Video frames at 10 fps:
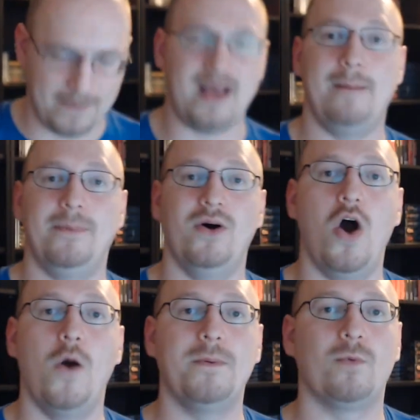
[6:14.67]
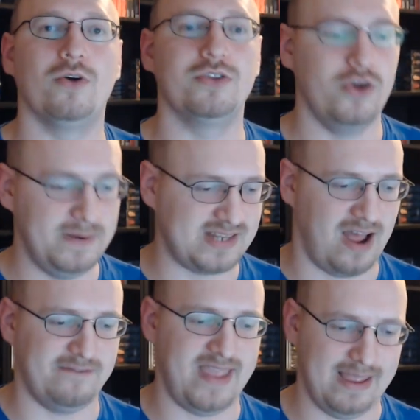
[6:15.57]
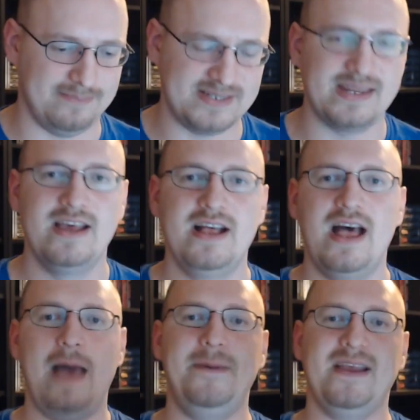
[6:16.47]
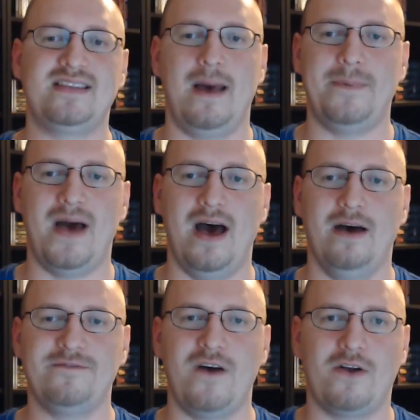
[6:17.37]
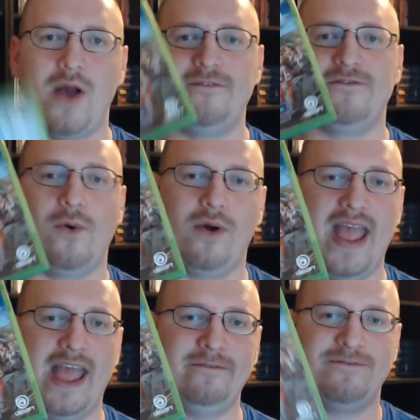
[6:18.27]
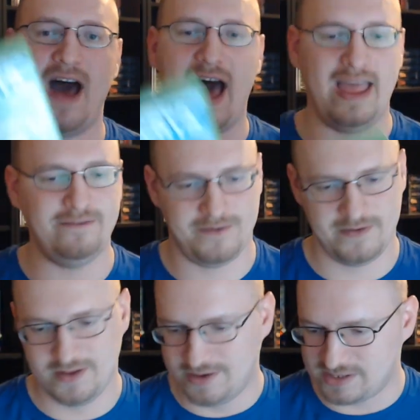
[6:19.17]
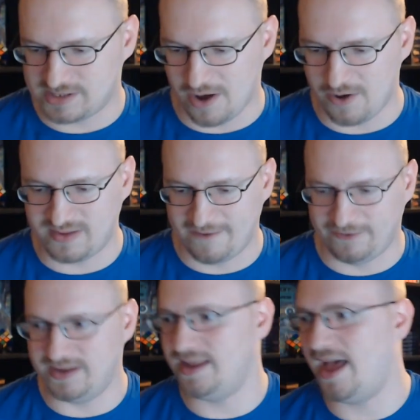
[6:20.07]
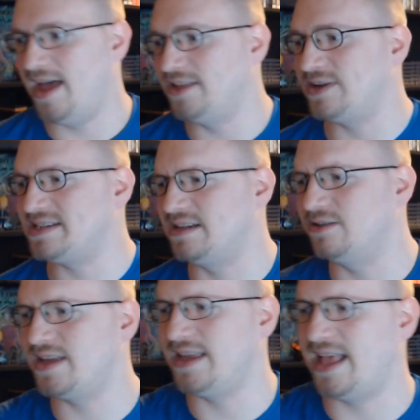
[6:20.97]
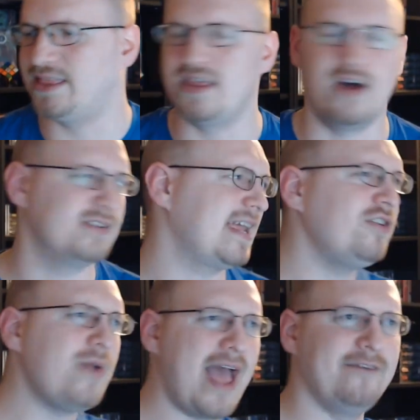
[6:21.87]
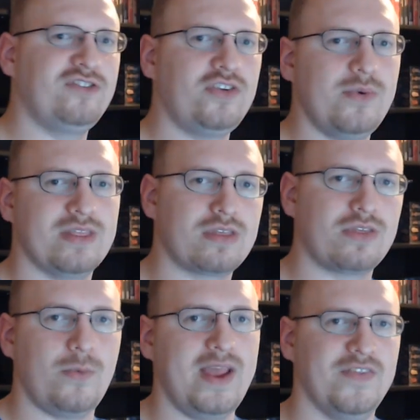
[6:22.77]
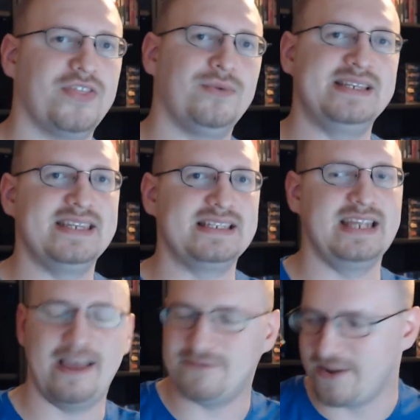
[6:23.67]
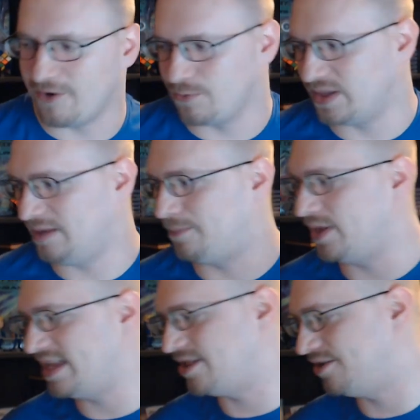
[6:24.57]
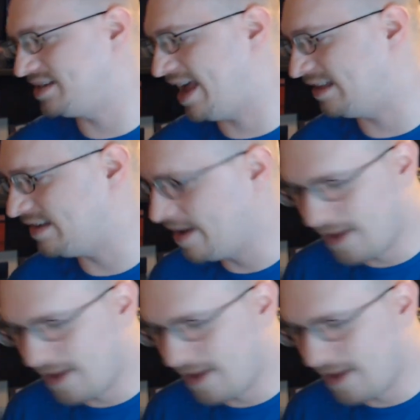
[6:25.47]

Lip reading: up a couple open world Ubisoft games. I picked up Far Cry 4 and 5. So definitely interested in looking at those. I do have 2 and 3 on the 360. I've never really played those yet.